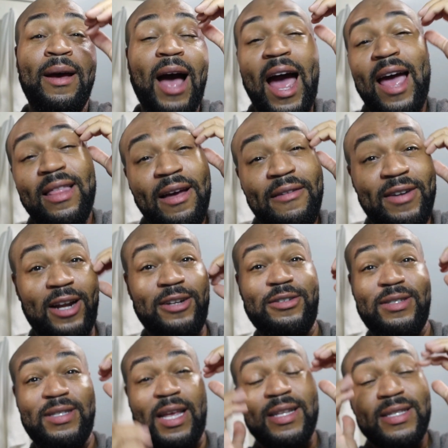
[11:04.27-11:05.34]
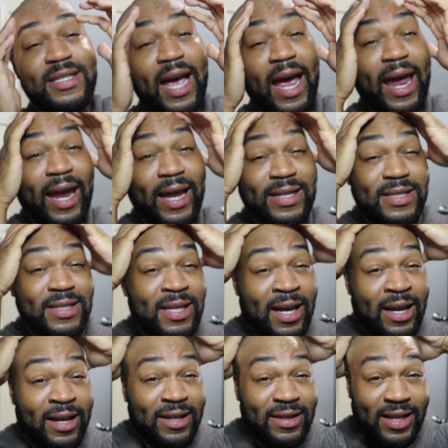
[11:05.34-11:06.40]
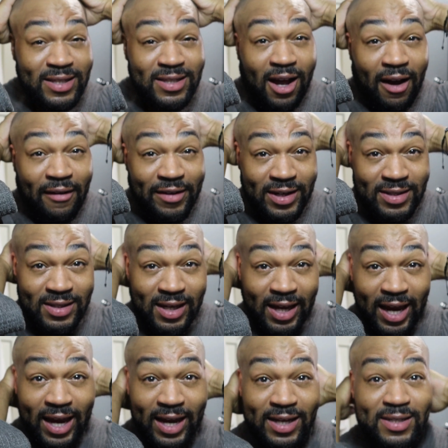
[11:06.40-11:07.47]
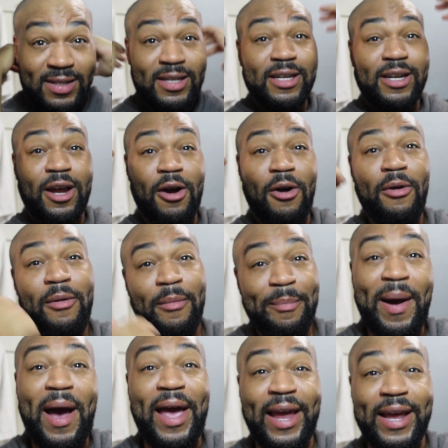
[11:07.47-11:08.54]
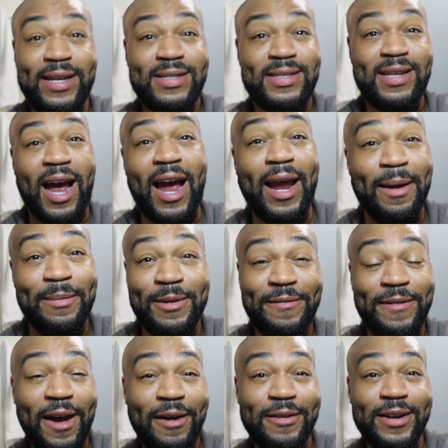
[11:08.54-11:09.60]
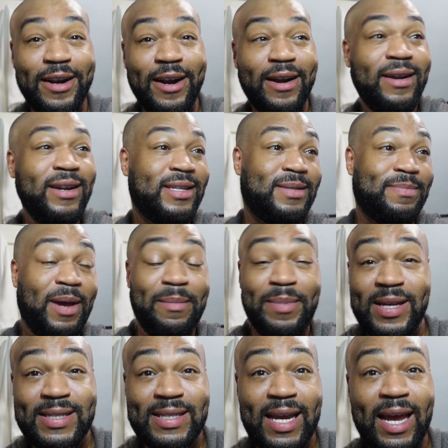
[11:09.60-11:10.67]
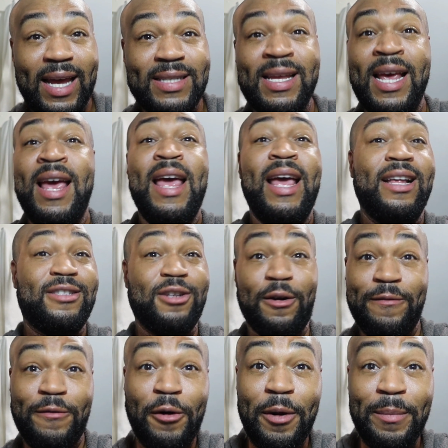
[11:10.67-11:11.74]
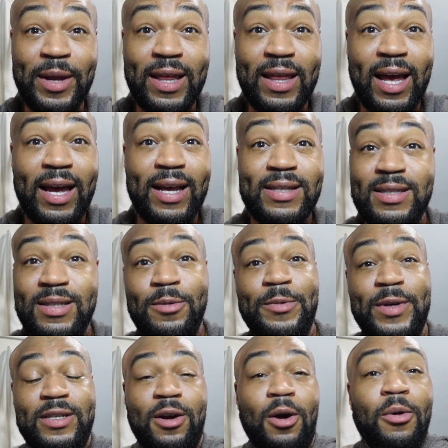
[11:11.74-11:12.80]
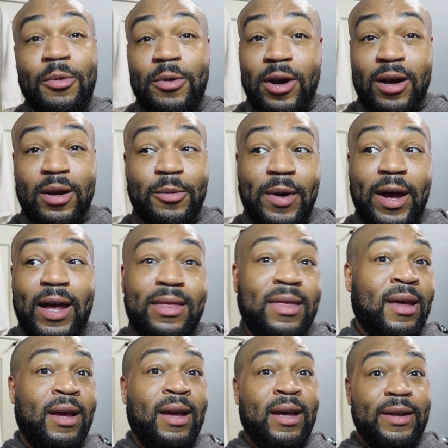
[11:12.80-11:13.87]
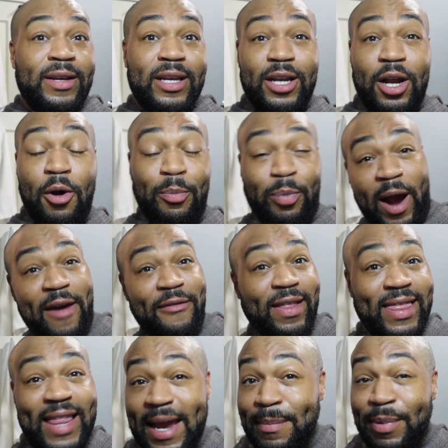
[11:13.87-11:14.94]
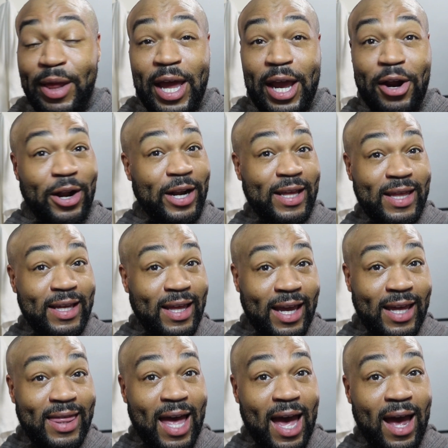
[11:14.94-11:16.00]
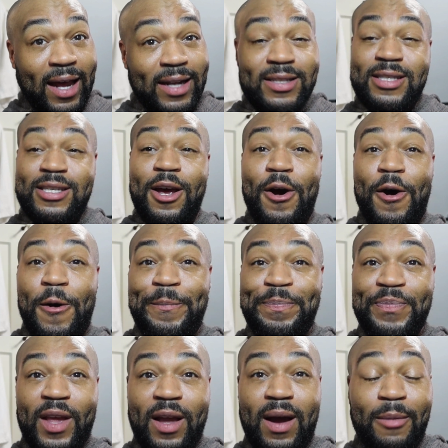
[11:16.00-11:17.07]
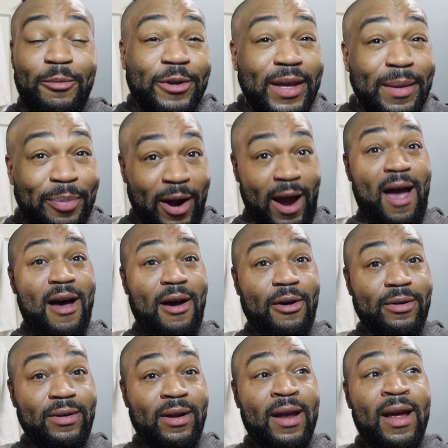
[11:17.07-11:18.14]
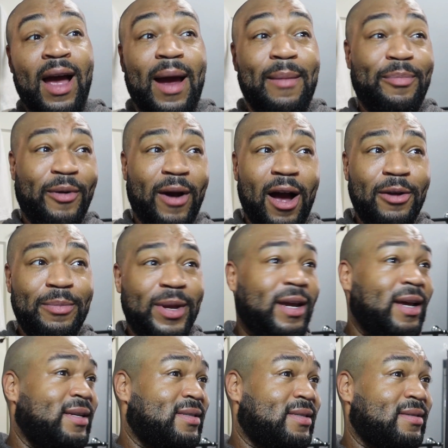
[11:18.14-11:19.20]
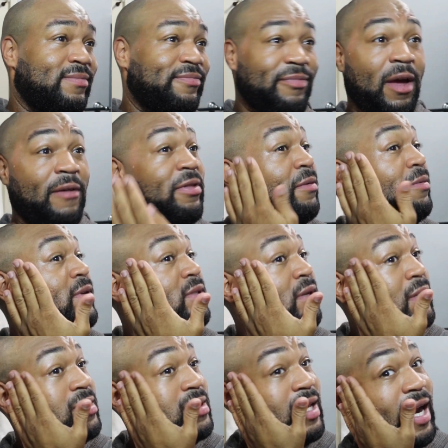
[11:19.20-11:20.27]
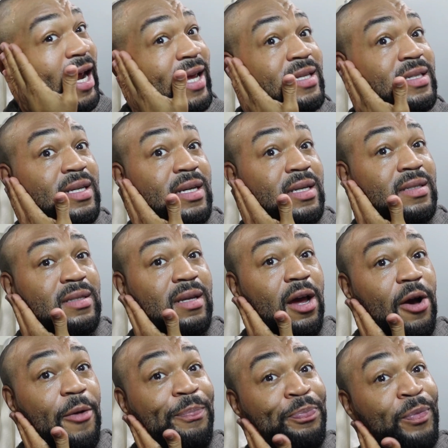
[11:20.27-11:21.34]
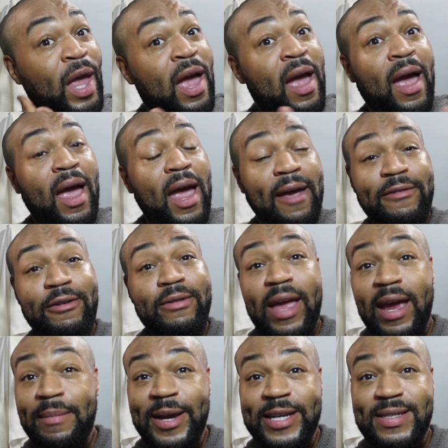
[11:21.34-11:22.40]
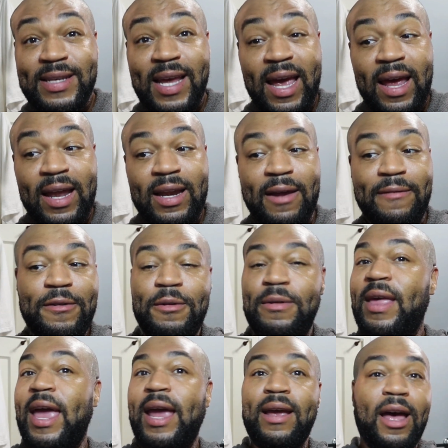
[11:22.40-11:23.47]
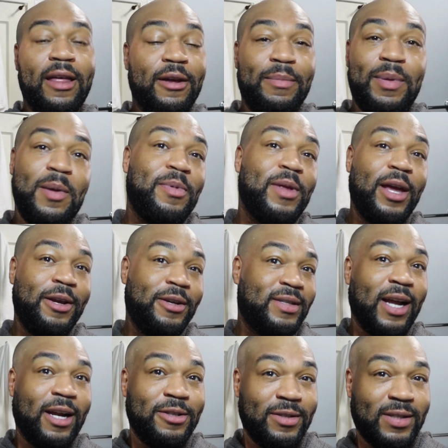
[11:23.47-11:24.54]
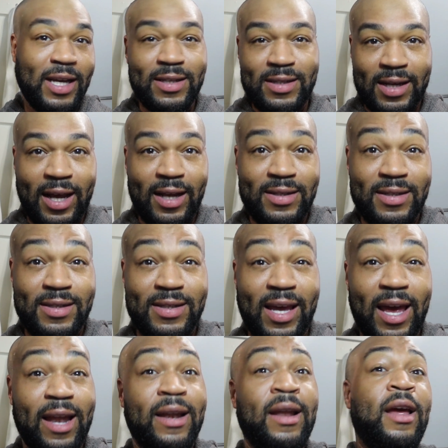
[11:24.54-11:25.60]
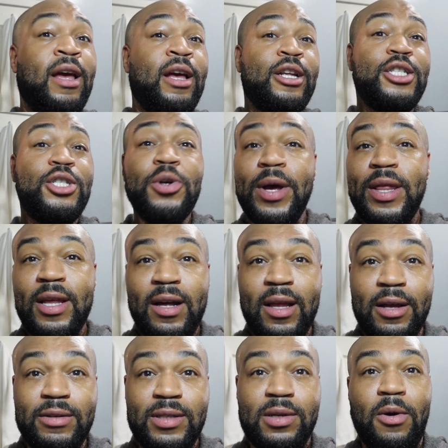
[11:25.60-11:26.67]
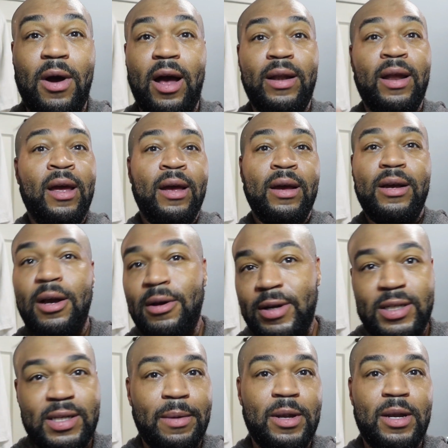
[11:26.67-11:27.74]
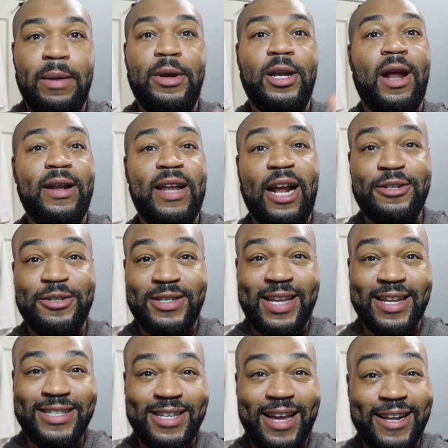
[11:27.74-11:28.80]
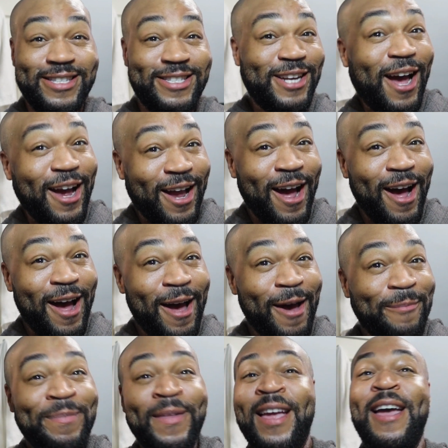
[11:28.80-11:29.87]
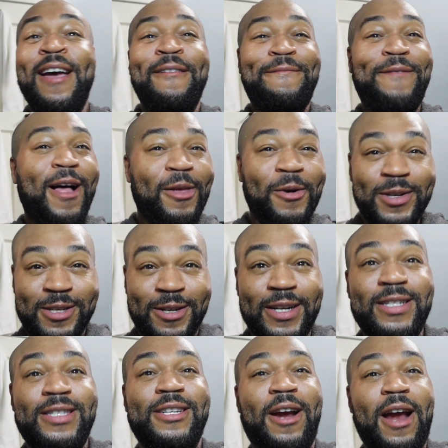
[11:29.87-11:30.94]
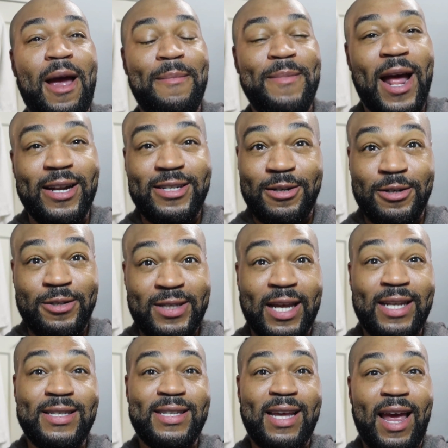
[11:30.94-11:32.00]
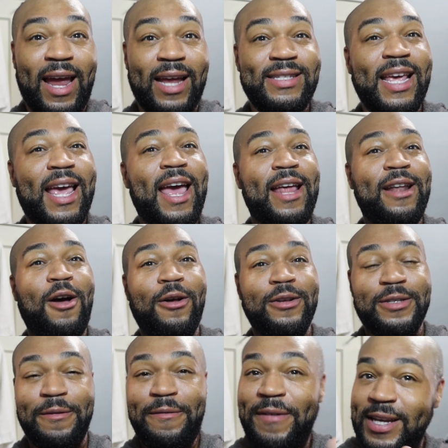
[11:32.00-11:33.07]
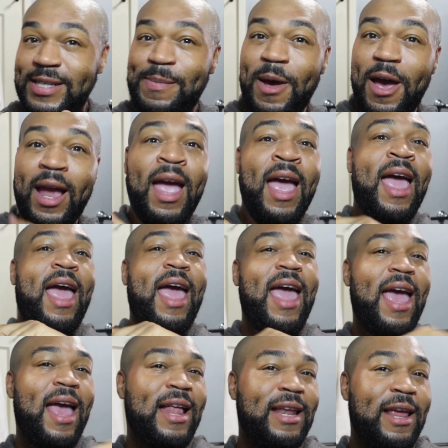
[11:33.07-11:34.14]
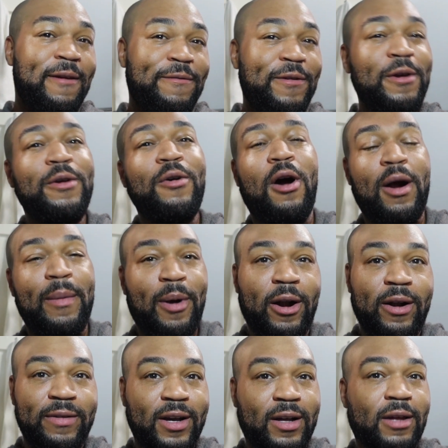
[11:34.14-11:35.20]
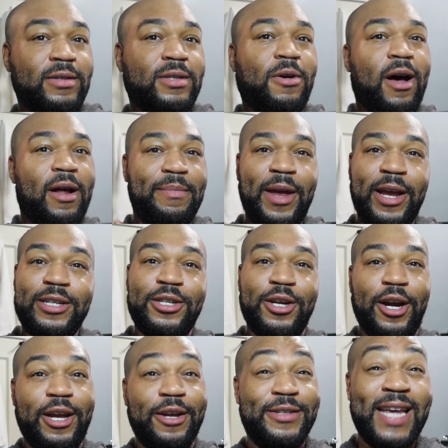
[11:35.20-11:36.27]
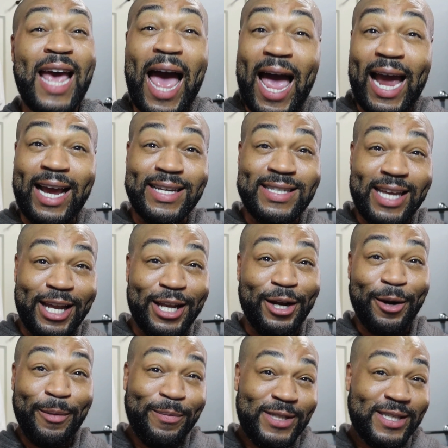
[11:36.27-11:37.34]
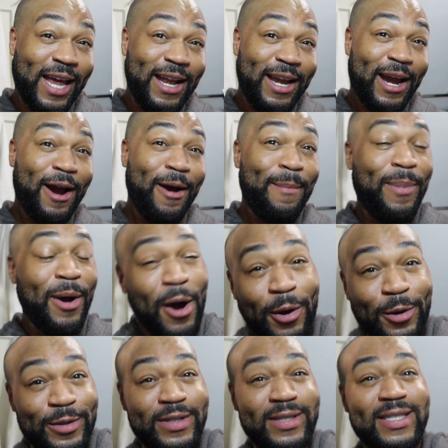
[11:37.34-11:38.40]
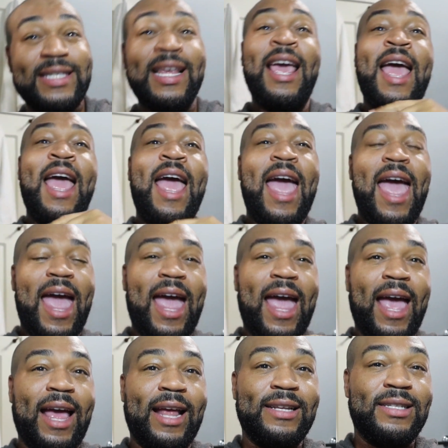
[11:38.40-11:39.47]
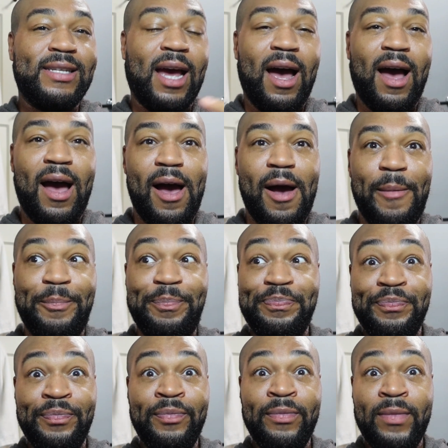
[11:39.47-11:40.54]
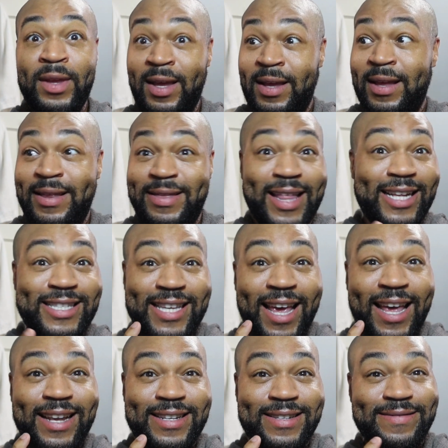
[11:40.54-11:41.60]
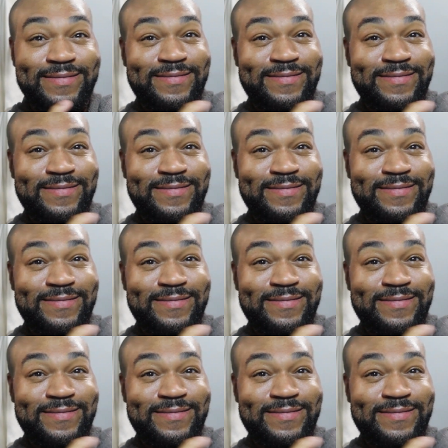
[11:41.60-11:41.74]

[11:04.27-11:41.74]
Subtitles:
I love Natural Skin Science. This obviously is, you know, biased. I am the founder. It's my business. It's our formulas. We don't work with, you know, private labeling or anything like that. So I'm really proud. I'm proud because of the results that I see. So if you like my skin, if you like other people that use Natural Skin Science's skin, join the Glow Squad. Go to www.naturalskinscience.com. Follow us on Instagram, Natural Skin Science, and also Facebook. And if you are part of the Glow Squad, make sure you tag us in your skincare posts. And that's it.